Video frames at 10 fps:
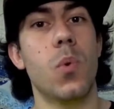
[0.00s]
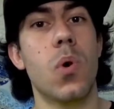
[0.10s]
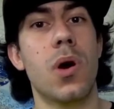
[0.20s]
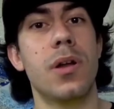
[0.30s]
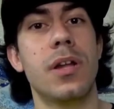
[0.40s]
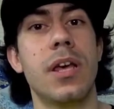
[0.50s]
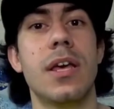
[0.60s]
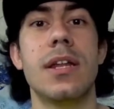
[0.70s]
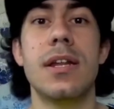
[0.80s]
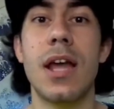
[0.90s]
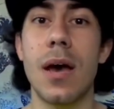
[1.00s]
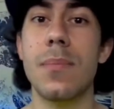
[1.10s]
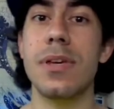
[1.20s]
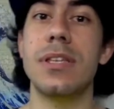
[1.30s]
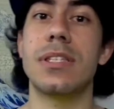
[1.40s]
1,
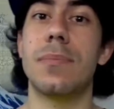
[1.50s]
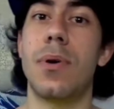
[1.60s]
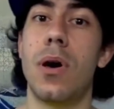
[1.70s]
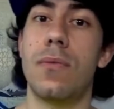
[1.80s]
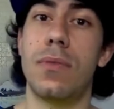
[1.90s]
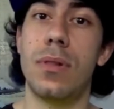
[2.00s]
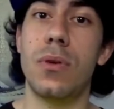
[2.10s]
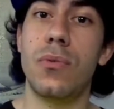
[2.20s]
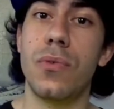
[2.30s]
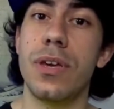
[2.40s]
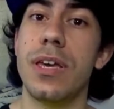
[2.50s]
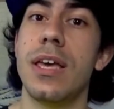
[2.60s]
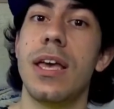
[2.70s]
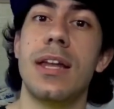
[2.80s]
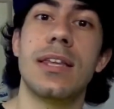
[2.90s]
Nami is above Luffy,
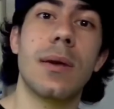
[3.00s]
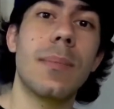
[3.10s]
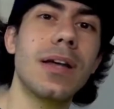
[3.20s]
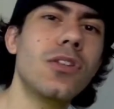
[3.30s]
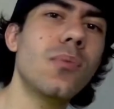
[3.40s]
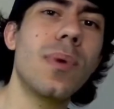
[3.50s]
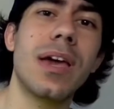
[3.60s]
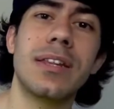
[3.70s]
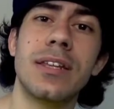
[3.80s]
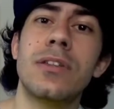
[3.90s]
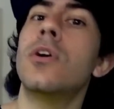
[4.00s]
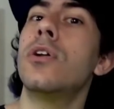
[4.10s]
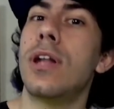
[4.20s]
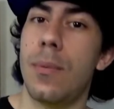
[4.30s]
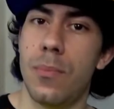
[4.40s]
and Yamato made it
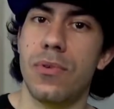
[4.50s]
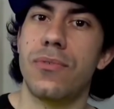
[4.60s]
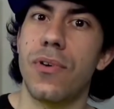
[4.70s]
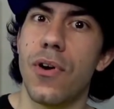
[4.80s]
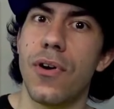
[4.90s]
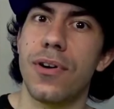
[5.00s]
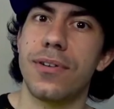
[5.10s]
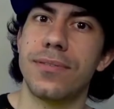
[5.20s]
on number 4.